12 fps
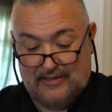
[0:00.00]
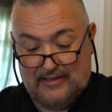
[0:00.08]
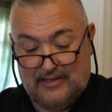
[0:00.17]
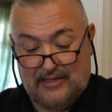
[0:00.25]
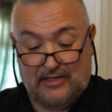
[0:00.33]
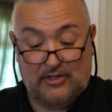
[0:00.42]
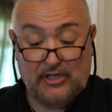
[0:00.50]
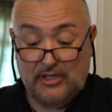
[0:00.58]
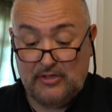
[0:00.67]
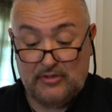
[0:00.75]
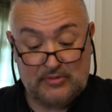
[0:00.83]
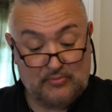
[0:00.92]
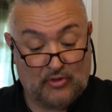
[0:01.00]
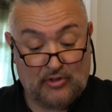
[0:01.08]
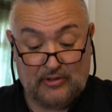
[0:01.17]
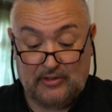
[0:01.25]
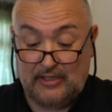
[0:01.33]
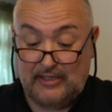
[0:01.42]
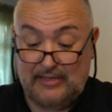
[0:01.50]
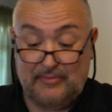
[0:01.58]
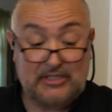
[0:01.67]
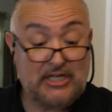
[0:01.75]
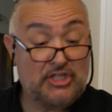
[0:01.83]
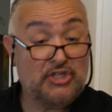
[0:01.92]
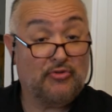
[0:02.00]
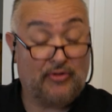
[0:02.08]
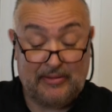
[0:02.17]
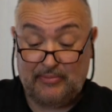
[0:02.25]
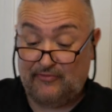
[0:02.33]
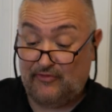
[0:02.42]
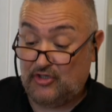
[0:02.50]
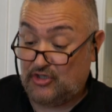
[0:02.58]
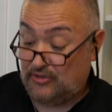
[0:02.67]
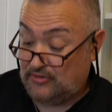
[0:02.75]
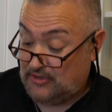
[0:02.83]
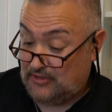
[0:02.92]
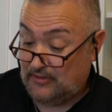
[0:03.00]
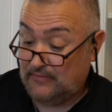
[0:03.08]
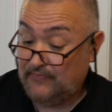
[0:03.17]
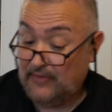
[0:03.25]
and you can use more imitation crab if you choose to.